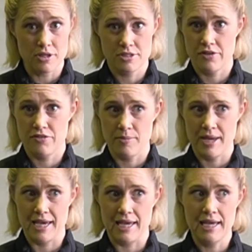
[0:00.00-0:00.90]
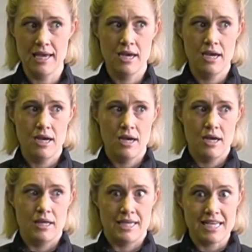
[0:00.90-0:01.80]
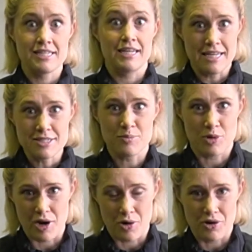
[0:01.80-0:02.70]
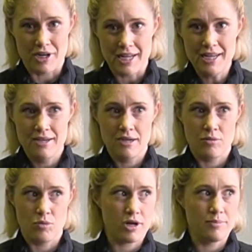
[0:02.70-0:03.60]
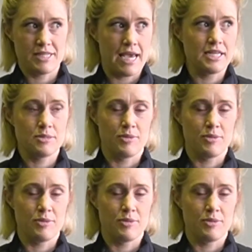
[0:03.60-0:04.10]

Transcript: So for me, yes, it is a priority. What I'm saying to